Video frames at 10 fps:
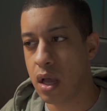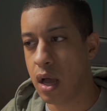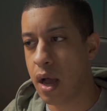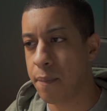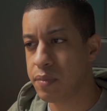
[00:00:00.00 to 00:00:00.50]

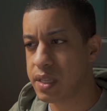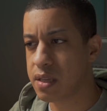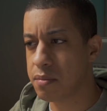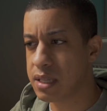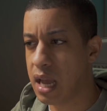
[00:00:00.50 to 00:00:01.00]
Um,
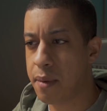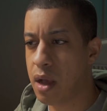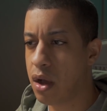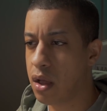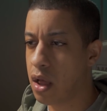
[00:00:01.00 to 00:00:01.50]
sometime
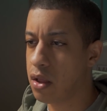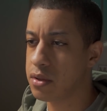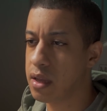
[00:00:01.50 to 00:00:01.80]
I'll, I'll,